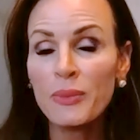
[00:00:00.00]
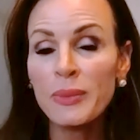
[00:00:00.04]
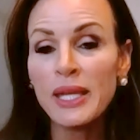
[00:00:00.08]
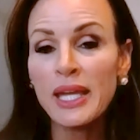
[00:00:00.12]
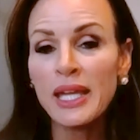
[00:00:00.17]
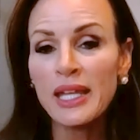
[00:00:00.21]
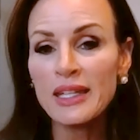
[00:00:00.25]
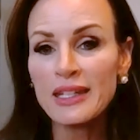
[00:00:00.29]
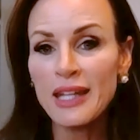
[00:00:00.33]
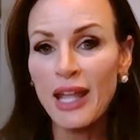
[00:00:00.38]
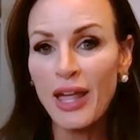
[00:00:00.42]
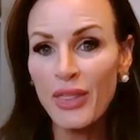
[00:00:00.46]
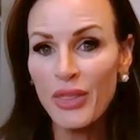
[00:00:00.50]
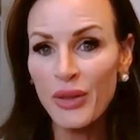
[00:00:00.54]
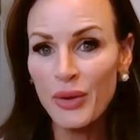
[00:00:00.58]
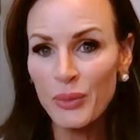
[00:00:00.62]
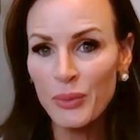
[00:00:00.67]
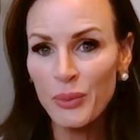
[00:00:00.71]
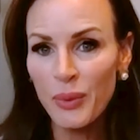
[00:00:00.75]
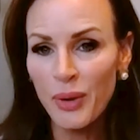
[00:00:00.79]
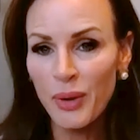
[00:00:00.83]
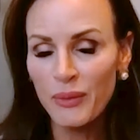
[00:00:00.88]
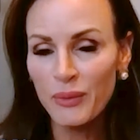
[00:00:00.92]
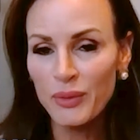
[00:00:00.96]
there'll be
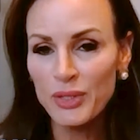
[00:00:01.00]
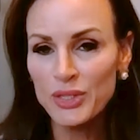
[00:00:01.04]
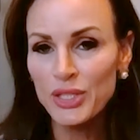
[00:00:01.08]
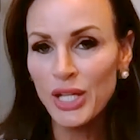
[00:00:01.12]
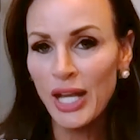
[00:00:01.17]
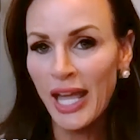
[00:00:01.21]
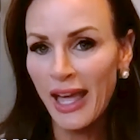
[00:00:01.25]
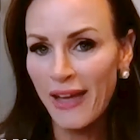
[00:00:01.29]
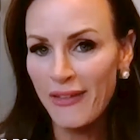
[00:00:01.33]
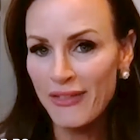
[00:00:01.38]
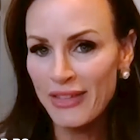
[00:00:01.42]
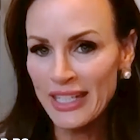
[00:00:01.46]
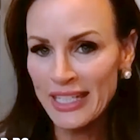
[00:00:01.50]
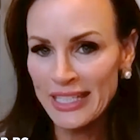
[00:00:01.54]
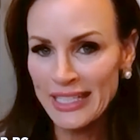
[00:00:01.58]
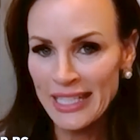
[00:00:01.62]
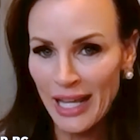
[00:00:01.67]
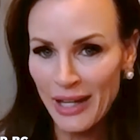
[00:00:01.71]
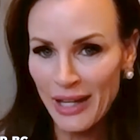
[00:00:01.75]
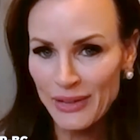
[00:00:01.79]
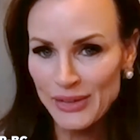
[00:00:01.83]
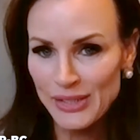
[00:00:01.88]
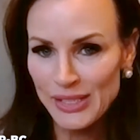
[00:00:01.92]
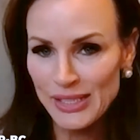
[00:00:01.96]
another one, which I haven't
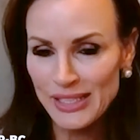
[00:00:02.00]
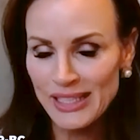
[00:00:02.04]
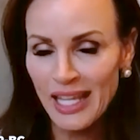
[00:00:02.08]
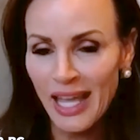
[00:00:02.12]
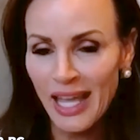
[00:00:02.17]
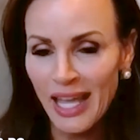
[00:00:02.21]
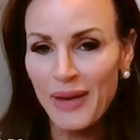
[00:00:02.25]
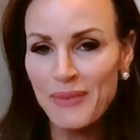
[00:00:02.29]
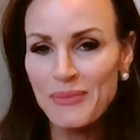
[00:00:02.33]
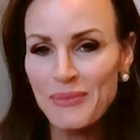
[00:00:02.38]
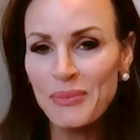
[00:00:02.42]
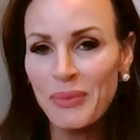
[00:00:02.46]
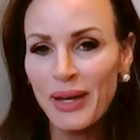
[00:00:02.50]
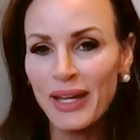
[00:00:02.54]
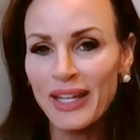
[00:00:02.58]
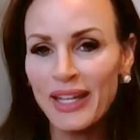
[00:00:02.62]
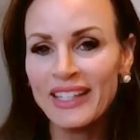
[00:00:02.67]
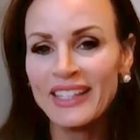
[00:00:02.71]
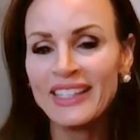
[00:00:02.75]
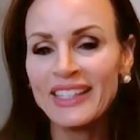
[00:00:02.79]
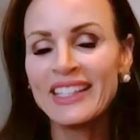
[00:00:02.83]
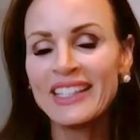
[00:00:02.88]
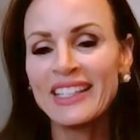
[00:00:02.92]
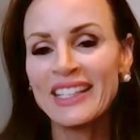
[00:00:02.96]
announced yet,
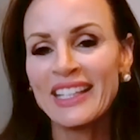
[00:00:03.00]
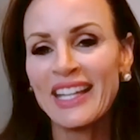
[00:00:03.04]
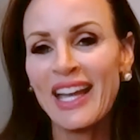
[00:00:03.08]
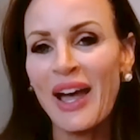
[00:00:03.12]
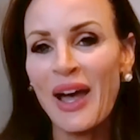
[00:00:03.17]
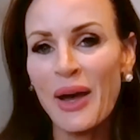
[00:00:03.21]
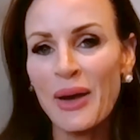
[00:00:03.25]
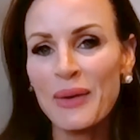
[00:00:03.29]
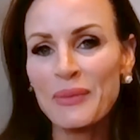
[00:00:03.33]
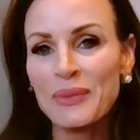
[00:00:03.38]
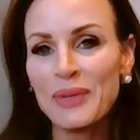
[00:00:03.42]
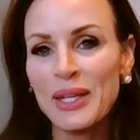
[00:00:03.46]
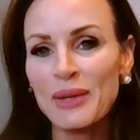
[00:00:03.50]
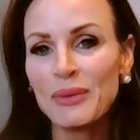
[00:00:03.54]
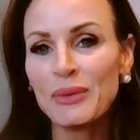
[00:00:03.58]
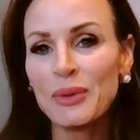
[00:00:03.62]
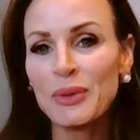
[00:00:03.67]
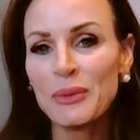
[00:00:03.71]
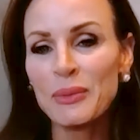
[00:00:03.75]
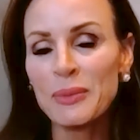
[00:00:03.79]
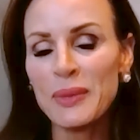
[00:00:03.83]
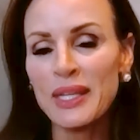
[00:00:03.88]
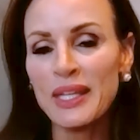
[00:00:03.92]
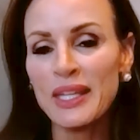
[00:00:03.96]
but it
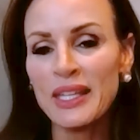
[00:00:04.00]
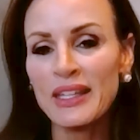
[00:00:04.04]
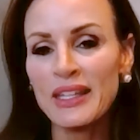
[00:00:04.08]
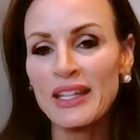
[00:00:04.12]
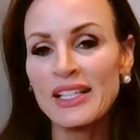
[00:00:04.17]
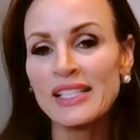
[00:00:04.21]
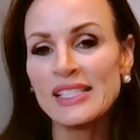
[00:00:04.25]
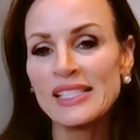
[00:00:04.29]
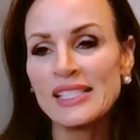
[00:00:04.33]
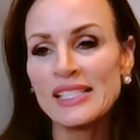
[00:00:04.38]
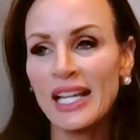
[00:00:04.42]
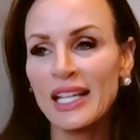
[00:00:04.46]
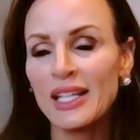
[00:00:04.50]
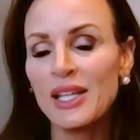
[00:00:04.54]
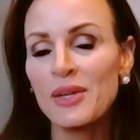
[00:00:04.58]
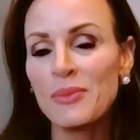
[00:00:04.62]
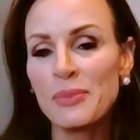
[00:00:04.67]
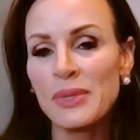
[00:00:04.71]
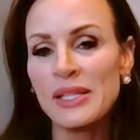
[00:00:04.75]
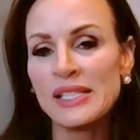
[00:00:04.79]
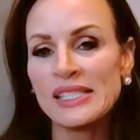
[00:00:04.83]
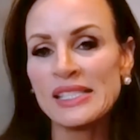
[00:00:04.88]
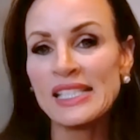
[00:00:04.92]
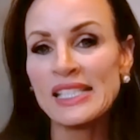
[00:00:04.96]
will be a
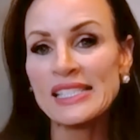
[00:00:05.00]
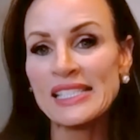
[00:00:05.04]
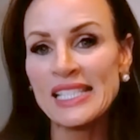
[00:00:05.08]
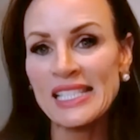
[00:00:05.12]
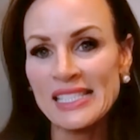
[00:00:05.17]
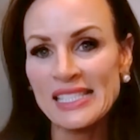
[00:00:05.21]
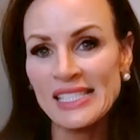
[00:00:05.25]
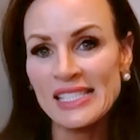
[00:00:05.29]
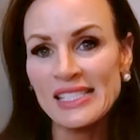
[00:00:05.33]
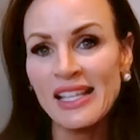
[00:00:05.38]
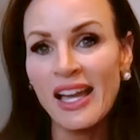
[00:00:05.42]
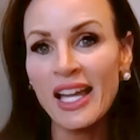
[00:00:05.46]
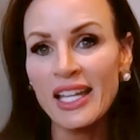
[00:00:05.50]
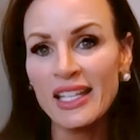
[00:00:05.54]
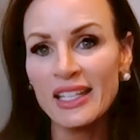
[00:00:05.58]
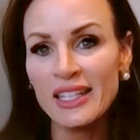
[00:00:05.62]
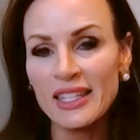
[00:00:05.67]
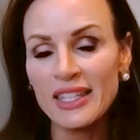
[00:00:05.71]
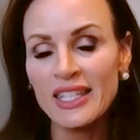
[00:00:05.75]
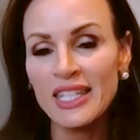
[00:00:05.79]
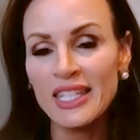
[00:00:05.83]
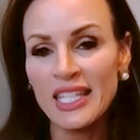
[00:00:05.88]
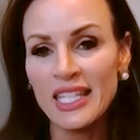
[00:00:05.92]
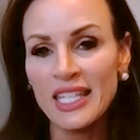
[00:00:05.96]
second business inside
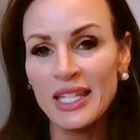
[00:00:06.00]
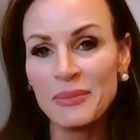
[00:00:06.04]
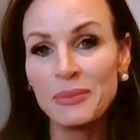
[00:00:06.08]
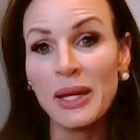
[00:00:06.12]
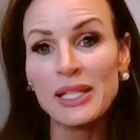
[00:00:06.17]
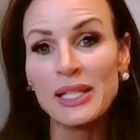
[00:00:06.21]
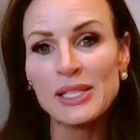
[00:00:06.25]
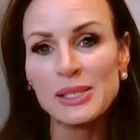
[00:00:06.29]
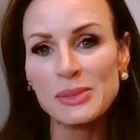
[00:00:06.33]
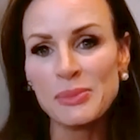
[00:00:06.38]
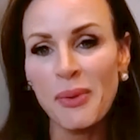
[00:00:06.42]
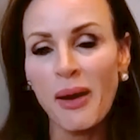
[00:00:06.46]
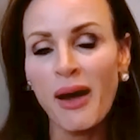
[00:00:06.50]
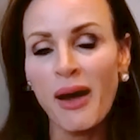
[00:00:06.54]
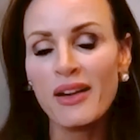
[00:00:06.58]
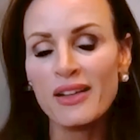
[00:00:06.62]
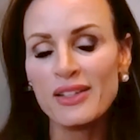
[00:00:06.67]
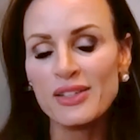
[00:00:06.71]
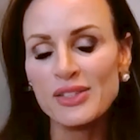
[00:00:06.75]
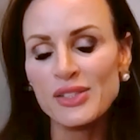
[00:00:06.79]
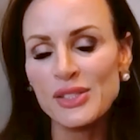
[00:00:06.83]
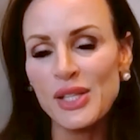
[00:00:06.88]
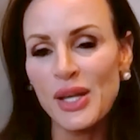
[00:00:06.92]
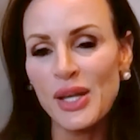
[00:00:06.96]
the med
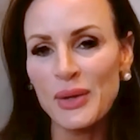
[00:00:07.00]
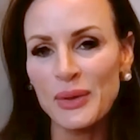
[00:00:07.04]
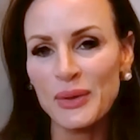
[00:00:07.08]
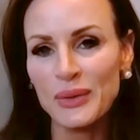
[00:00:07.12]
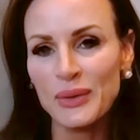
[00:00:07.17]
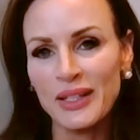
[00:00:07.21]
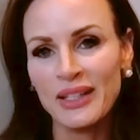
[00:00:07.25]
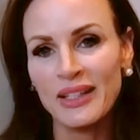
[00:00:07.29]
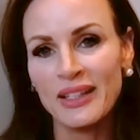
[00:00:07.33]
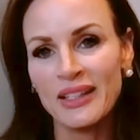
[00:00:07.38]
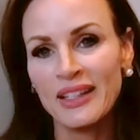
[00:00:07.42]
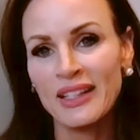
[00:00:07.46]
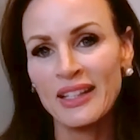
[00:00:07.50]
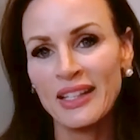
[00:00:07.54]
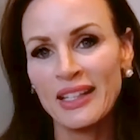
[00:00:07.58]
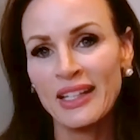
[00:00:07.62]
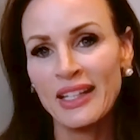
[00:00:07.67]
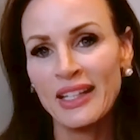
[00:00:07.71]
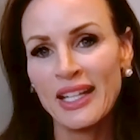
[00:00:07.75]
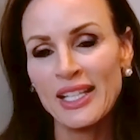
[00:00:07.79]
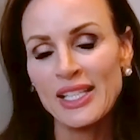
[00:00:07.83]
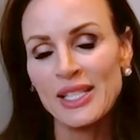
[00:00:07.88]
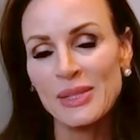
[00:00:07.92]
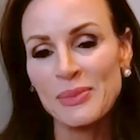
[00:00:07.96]
spa. So
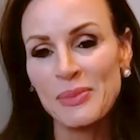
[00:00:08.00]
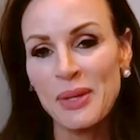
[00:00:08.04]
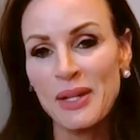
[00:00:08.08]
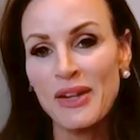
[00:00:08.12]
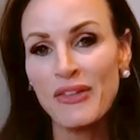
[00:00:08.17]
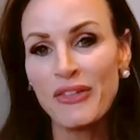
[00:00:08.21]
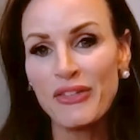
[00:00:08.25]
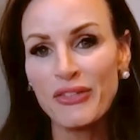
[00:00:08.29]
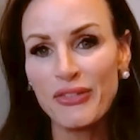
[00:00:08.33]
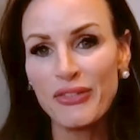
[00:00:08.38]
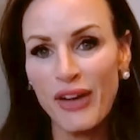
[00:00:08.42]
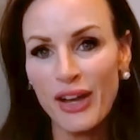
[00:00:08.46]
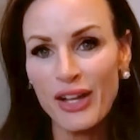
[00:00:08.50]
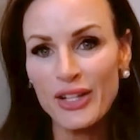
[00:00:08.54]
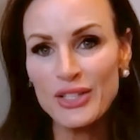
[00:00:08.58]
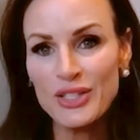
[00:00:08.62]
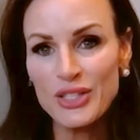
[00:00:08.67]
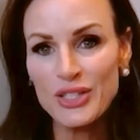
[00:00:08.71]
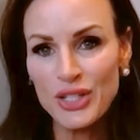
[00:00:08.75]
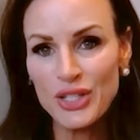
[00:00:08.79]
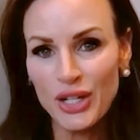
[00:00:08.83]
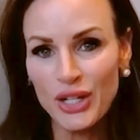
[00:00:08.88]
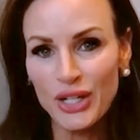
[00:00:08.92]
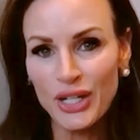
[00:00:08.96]
it's been a
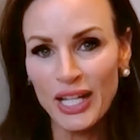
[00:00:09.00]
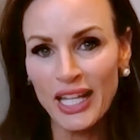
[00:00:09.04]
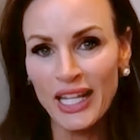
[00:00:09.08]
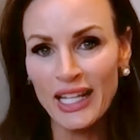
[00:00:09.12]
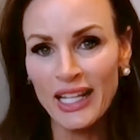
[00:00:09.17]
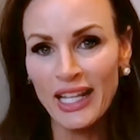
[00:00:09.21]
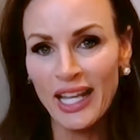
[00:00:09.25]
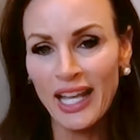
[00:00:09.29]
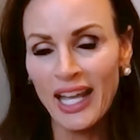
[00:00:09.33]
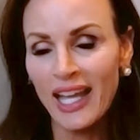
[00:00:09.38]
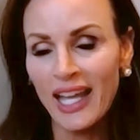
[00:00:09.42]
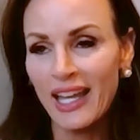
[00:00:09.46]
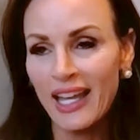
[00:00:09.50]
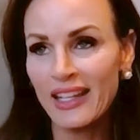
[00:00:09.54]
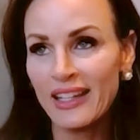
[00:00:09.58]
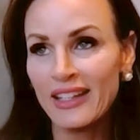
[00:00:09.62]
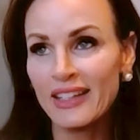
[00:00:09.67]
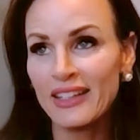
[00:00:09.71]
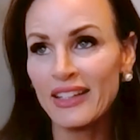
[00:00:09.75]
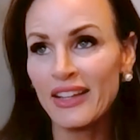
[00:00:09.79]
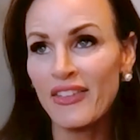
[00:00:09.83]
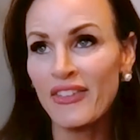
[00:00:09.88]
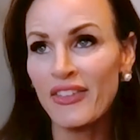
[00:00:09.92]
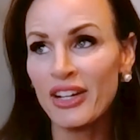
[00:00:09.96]
fun journey
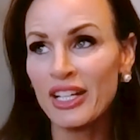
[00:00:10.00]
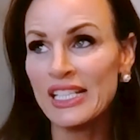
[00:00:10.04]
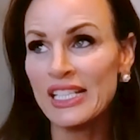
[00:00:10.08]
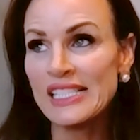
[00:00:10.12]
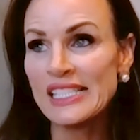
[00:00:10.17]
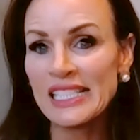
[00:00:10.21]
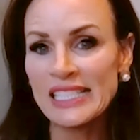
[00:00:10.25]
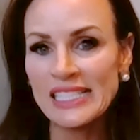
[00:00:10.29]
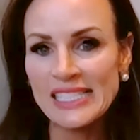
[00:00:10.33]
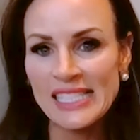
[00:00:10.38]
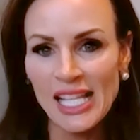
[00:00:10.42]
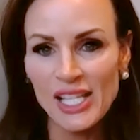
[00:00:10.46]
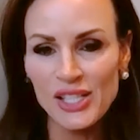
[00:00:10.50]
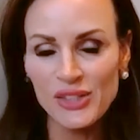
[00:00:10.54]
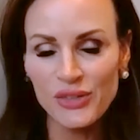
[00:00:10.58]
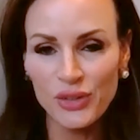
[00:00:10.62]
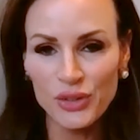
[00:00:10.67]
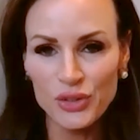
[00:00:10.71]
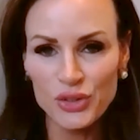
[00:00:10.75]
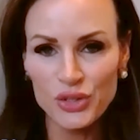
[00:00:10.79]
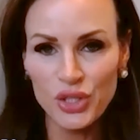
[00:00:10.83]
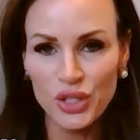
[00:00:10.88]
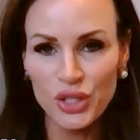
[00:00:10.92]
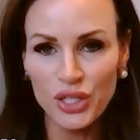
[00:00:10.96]
and a very
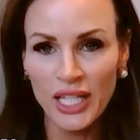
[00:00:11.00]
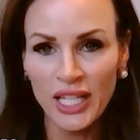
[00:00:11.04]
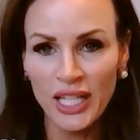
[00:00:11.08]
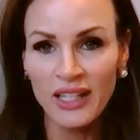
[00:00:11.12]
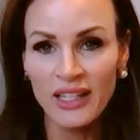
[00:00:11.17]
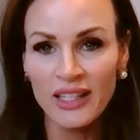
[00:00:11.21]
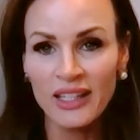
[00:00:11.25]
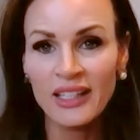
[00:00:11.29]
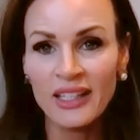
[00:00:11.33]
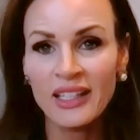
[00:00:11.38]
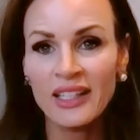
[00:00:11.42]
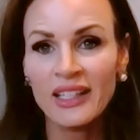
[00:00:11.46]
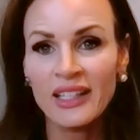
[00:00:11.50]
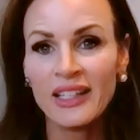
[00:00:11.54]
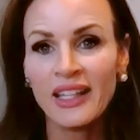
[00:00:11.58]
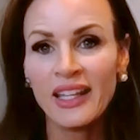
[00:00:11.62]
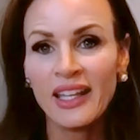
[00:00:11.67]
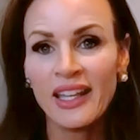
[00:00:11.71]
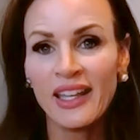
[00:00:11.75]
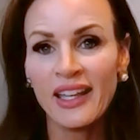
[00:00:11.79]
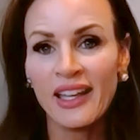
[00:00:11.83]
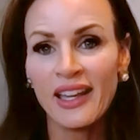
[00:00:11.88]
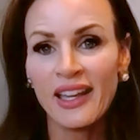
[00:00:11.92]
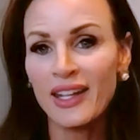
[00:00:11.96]
successful journey.
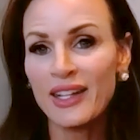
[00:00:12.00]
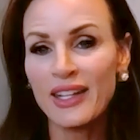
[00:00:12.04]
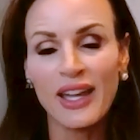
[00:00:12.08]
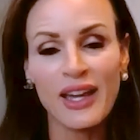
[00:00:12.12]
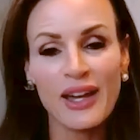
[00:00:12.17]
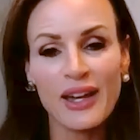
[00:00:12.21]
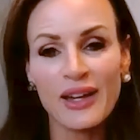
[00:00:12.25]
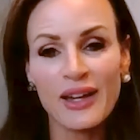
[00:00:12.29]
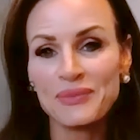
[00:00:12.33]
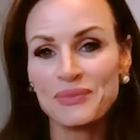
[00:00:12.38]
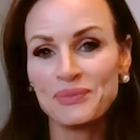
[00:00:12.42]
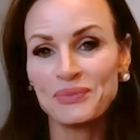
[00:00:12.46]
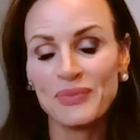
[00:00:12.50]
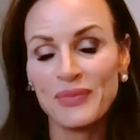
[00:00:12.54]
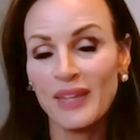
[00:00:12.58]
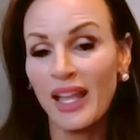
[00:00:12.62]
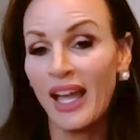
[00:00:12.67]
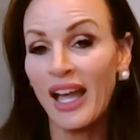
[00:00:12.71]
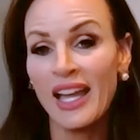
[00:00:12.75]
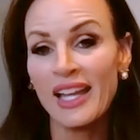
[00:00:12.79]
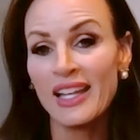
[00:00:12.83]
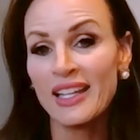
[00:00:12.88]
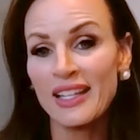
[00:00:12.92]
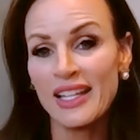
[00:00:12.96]
And
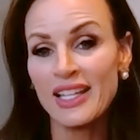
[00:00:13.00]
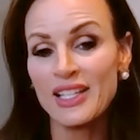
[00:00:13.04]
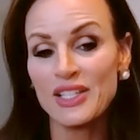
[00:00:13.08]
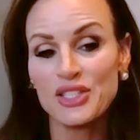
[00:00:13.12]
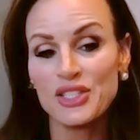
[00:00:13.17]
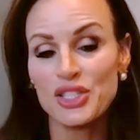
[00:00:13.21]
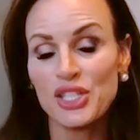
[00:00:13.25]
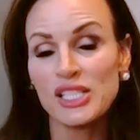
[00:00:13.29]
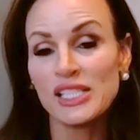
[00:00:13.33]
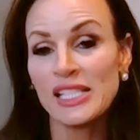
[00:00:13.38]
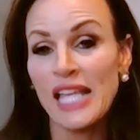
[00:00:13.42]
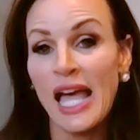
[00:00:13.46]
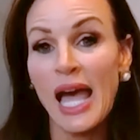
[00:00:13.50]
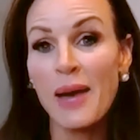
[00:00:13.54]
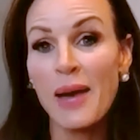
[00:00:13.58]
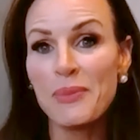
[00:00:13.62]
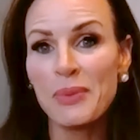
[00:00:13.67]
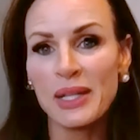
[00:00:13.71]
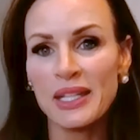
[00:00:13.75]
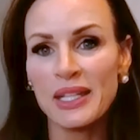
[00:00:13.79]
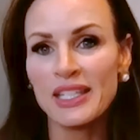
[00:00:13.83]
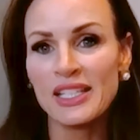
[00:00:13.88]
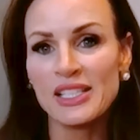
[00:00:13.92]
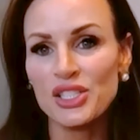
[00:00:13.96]
it's just
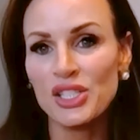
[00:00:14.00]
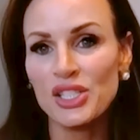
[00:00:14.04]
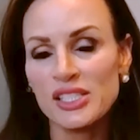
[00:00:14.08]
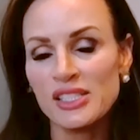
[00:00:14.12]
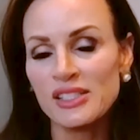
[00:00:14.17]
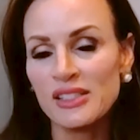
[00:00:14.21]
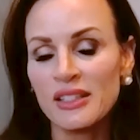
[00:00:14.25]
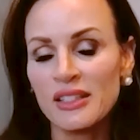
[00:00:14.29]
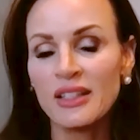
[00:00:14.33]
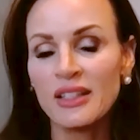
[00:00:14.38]
happened.